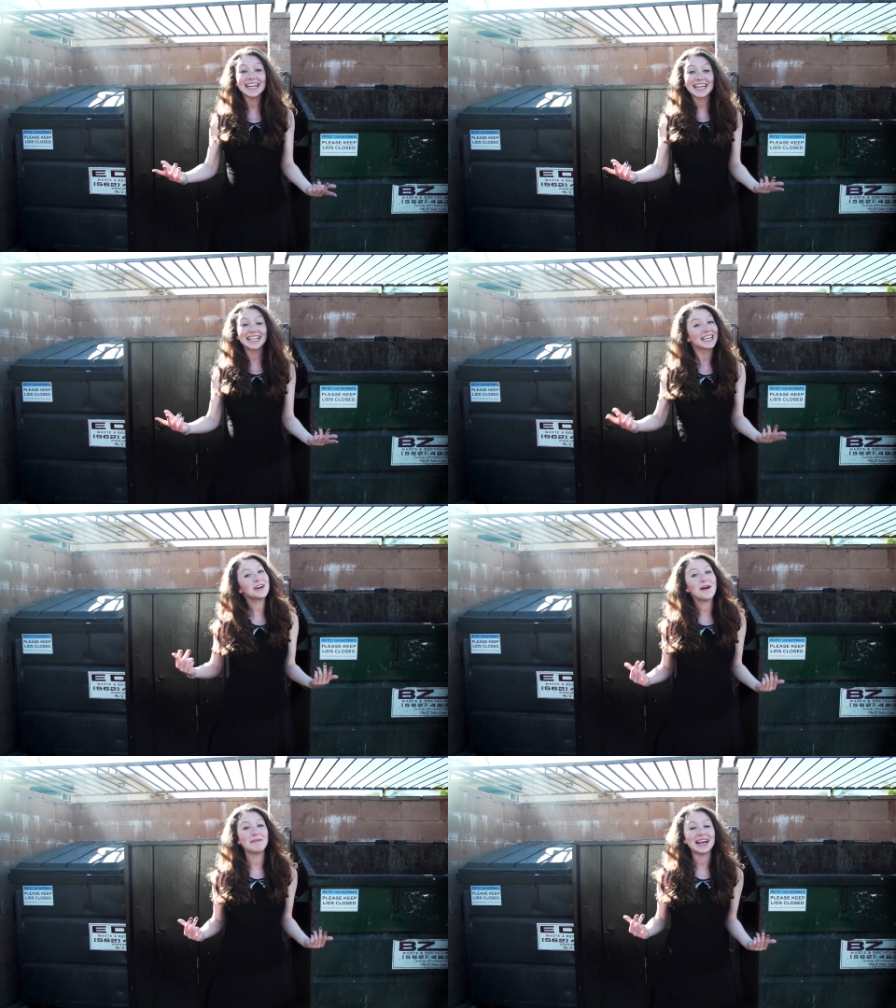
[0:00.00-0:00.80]
Hey
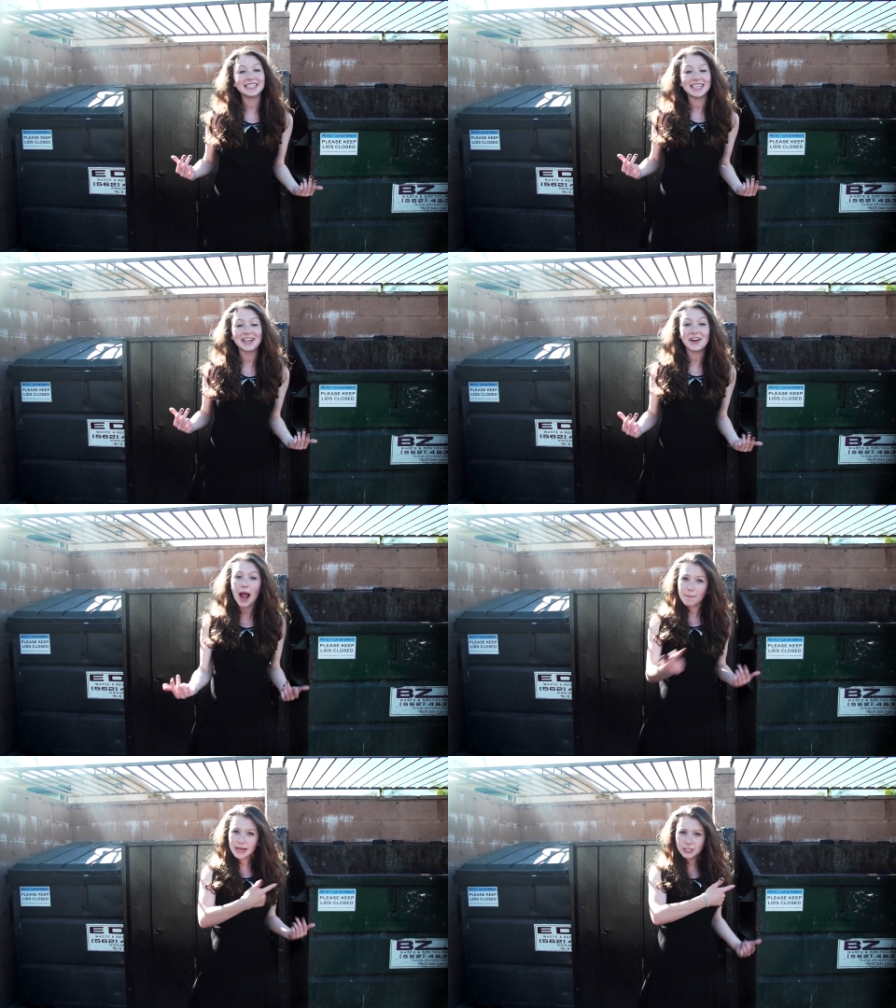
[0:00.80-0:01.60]
Dealio, Amanda here.
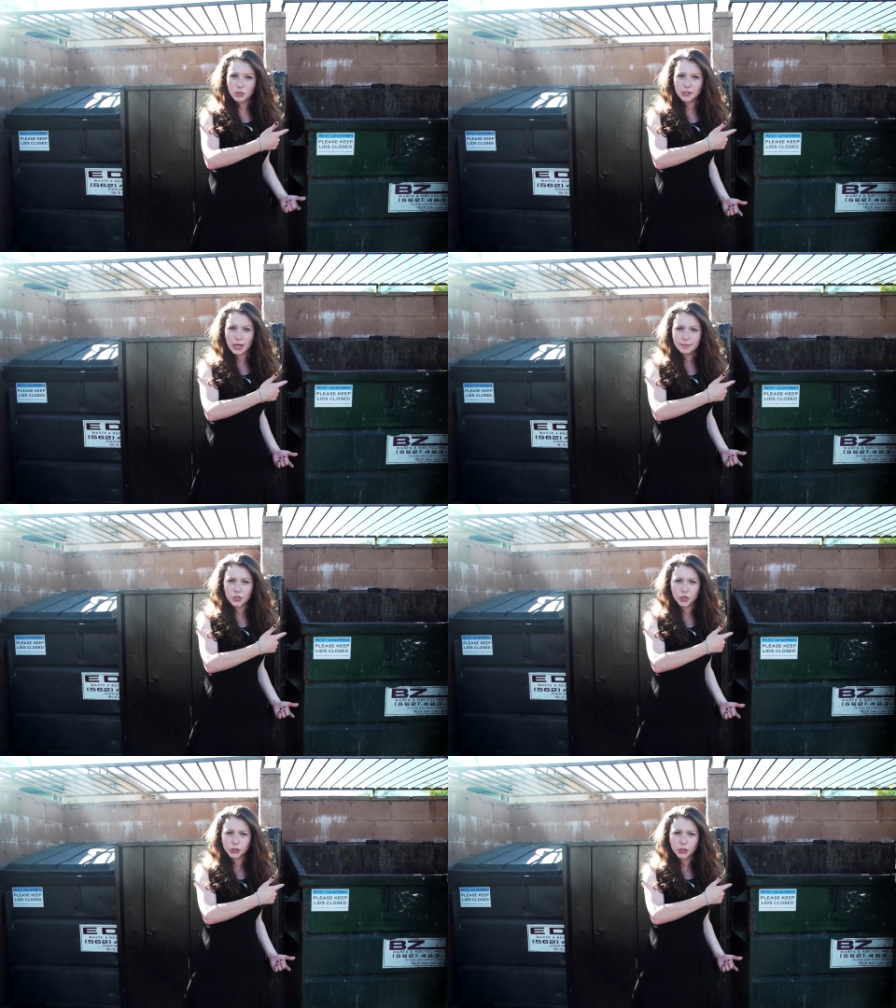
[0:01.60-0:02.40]
I'm next to a
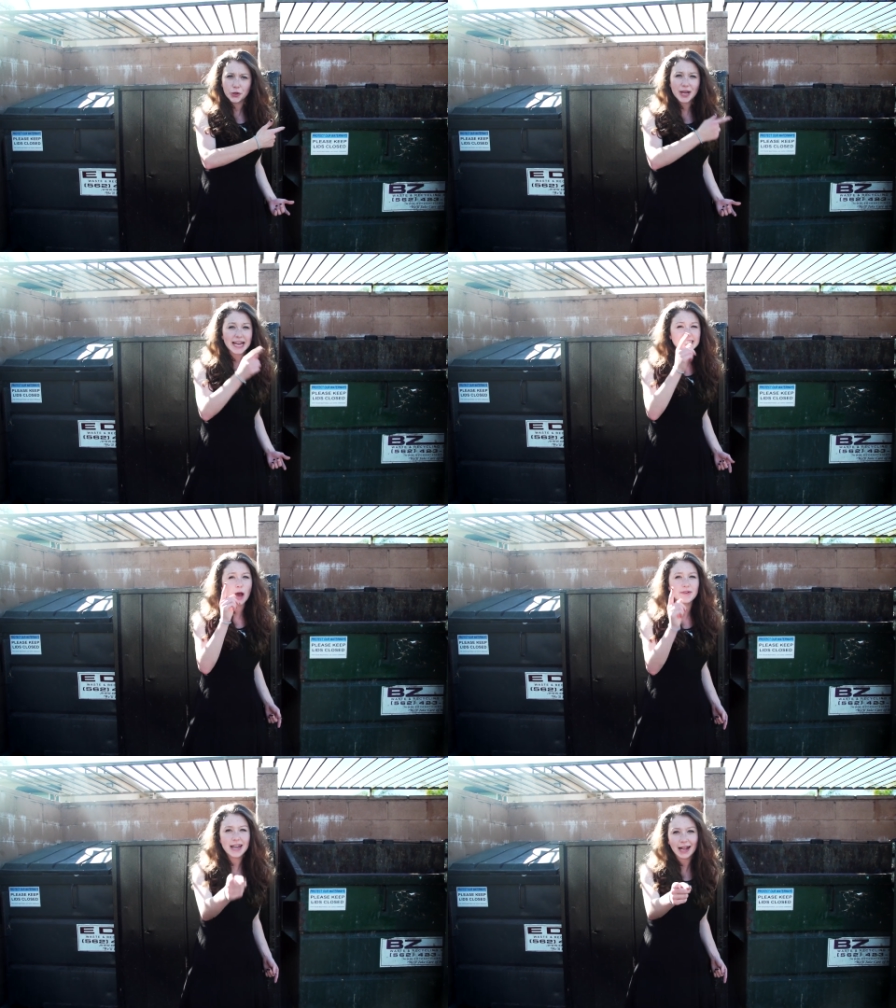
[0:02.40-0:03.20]
dumpster to show you guys
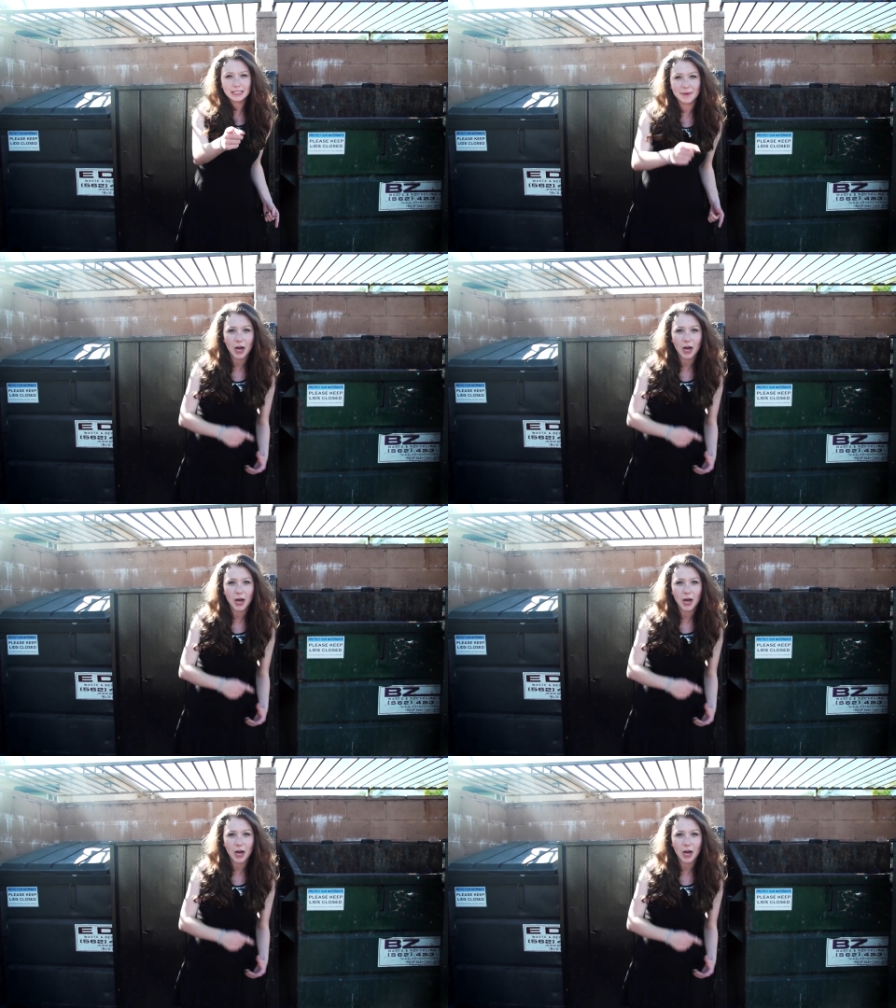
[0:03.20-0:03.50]
how not to be